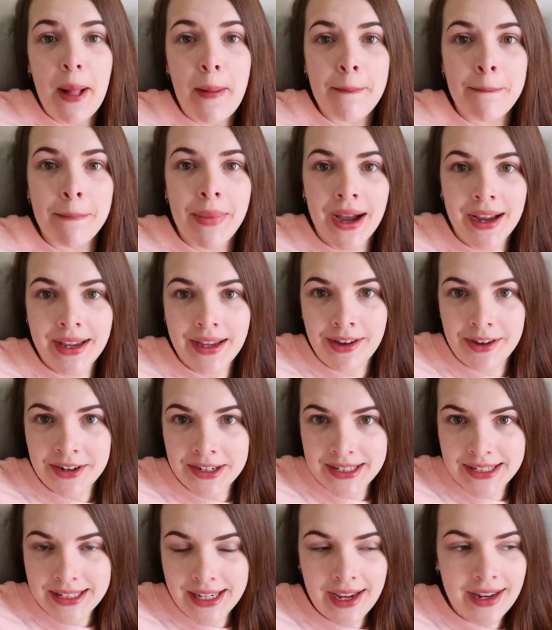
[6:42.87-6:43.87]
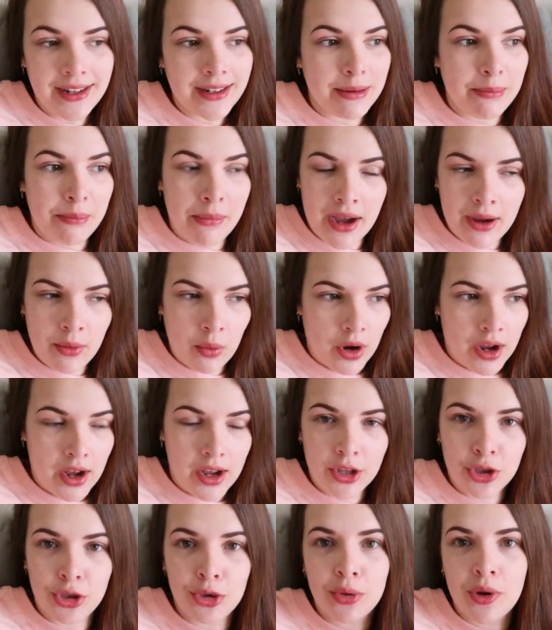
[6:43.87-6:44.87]
My content, my
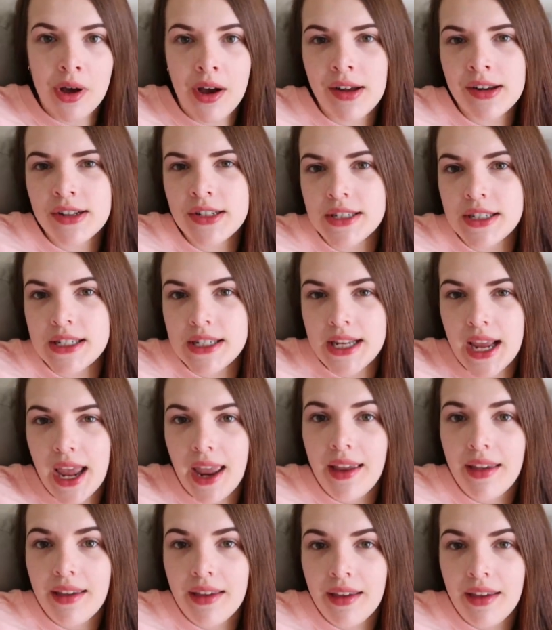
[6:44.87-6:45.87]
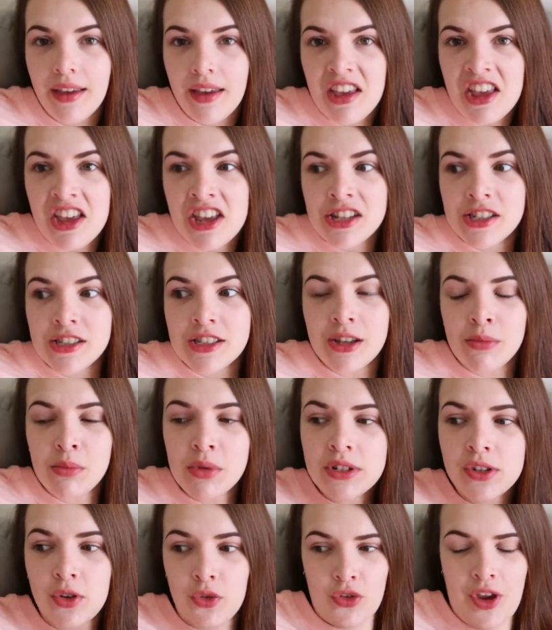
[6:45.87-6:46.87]
work, you can't just take
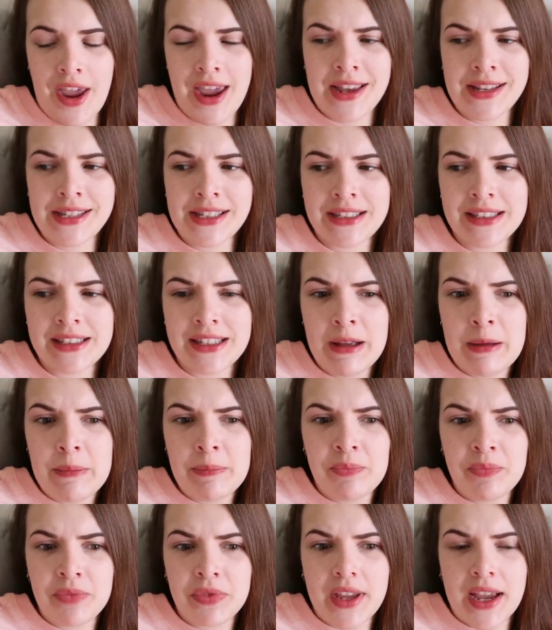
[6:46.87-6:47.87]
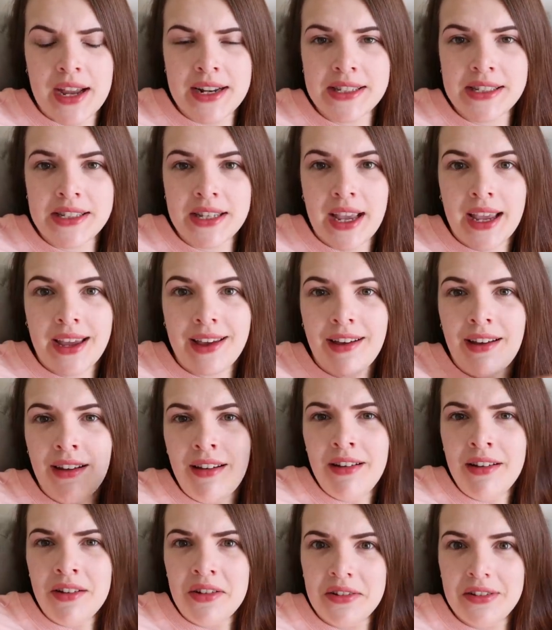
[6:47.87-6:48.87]
someone's face and say,
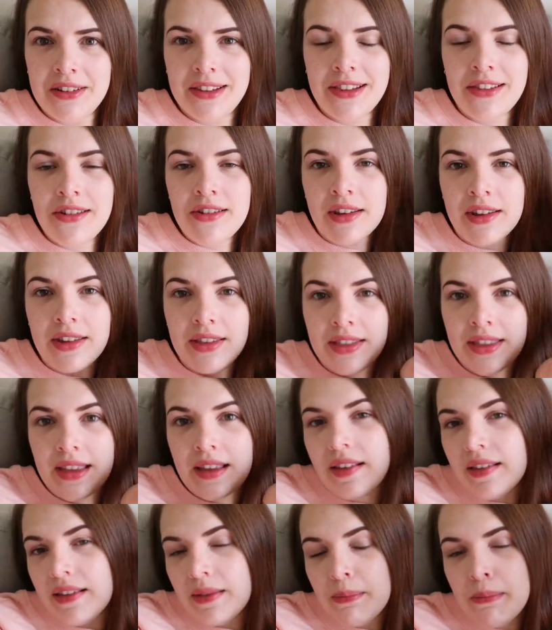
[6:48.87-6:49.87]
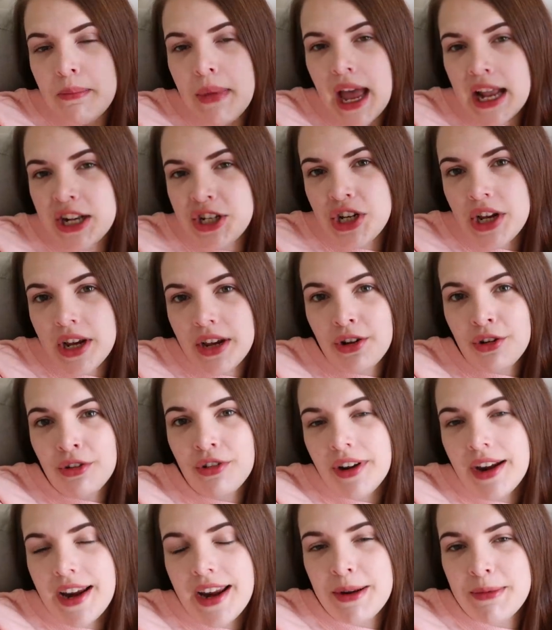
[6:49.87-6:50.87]
oh, look at this magic
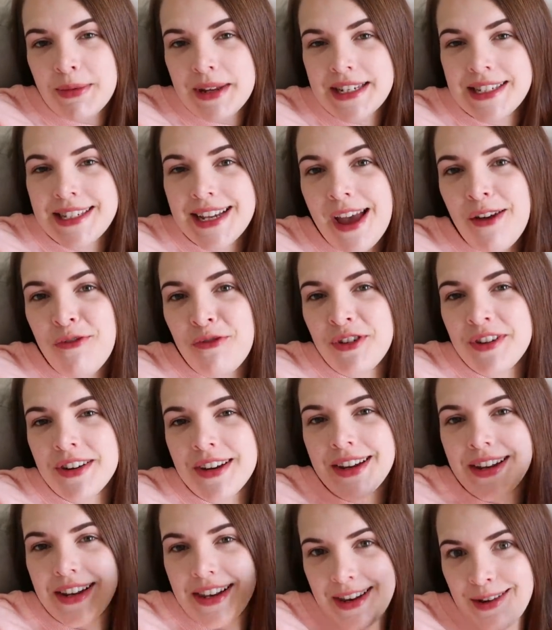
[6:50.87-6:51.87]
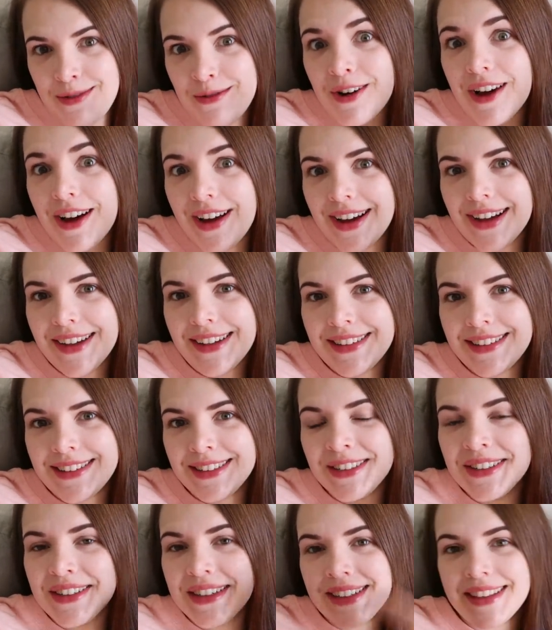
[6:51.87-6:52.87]
cream, it definitely works.
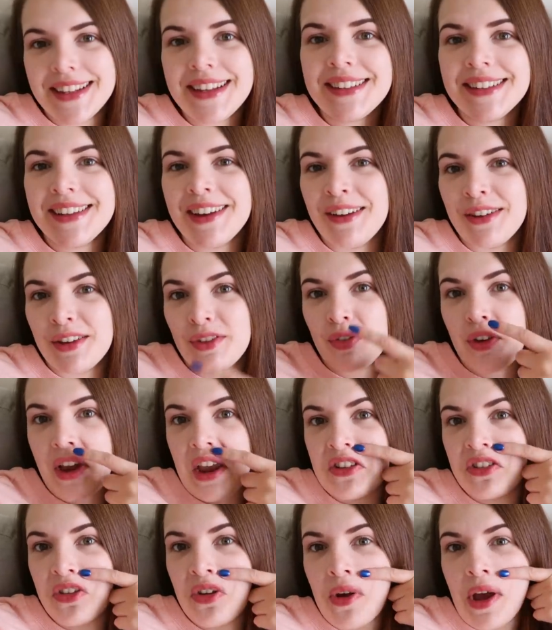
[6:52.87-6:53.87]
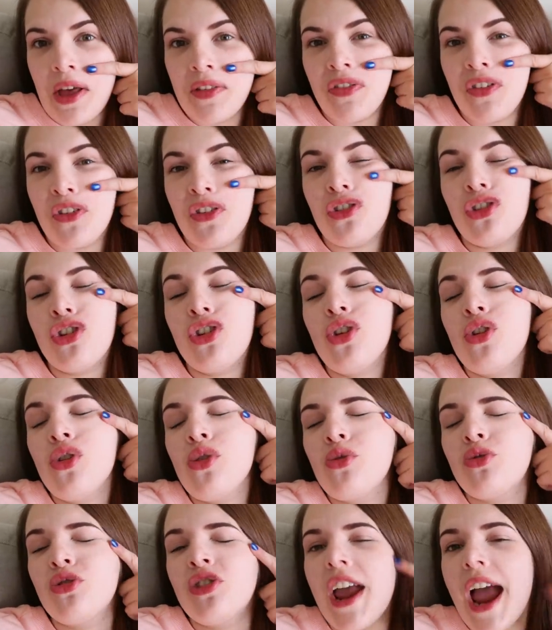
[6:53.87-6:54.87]
Look at this girl's face who had this
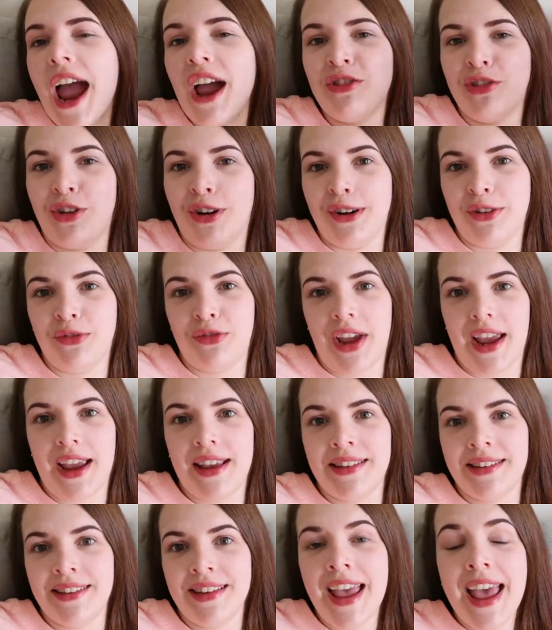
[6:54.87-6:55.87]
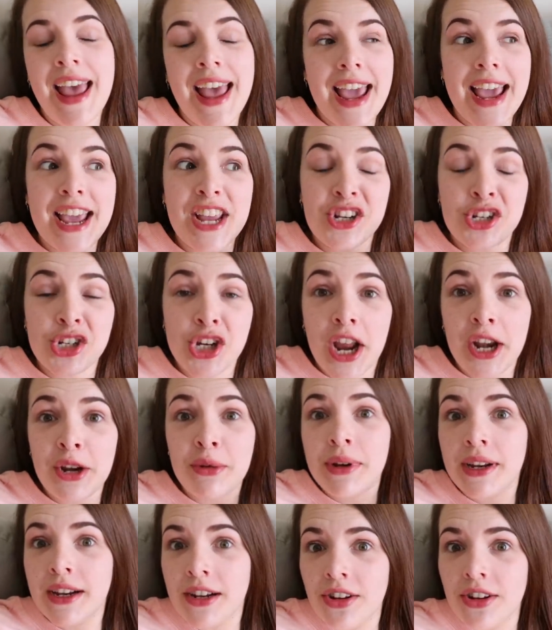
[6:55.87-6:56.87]
huge gash on her face. It
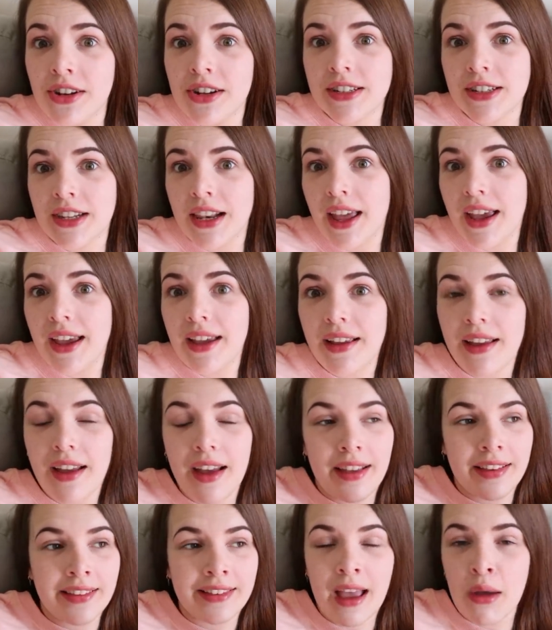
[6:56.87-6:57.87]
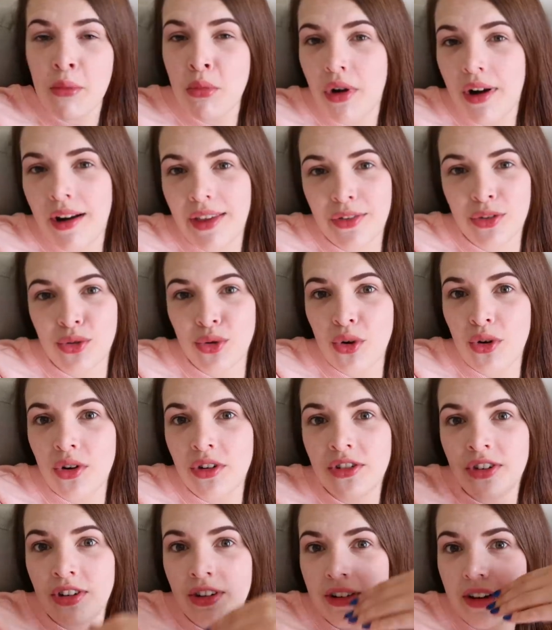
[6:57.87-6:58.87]
genuinely looked like a samurai
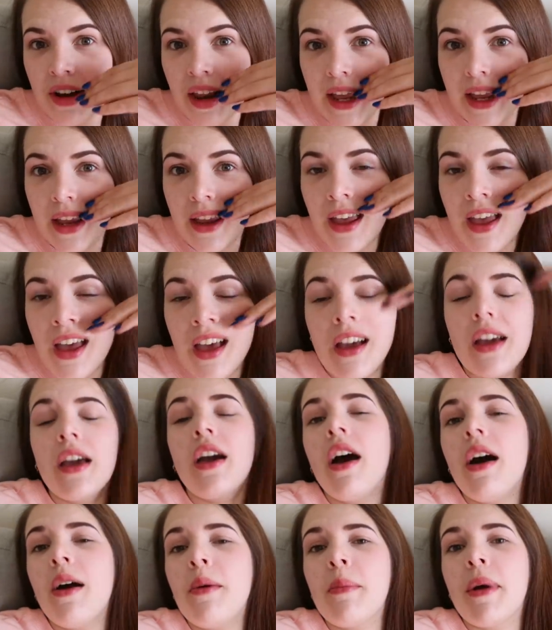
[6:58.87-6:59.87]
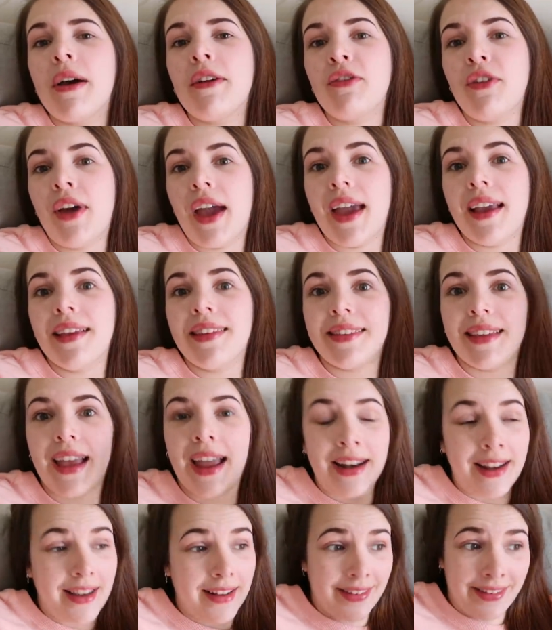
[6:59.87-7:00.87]
sword had like cut my face
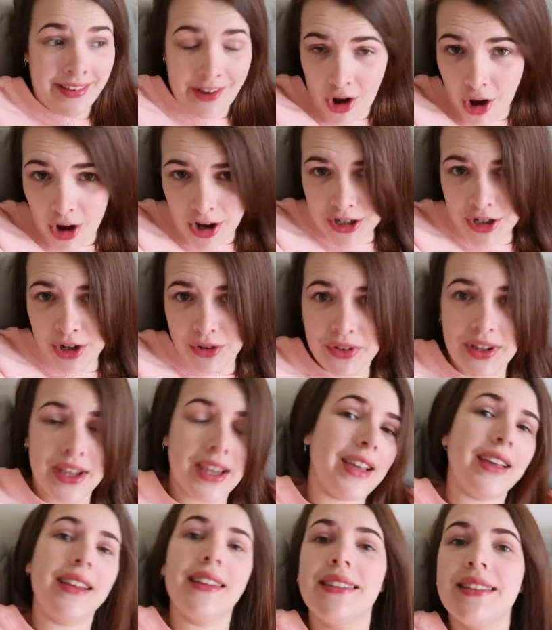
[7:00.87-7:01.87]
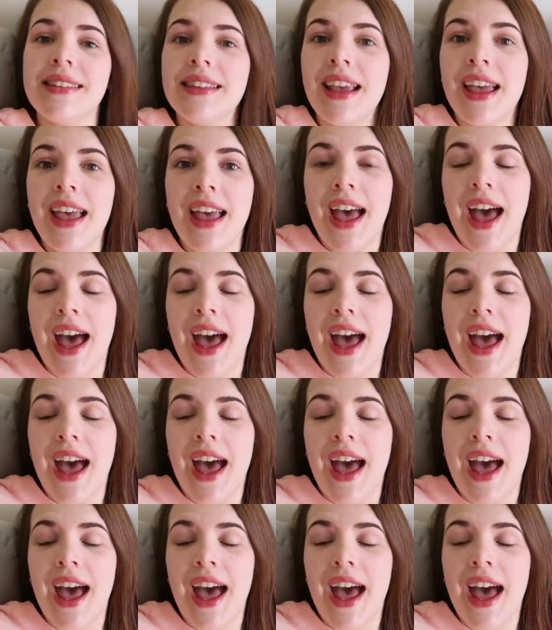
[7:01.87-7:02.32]
and it had scarred over years.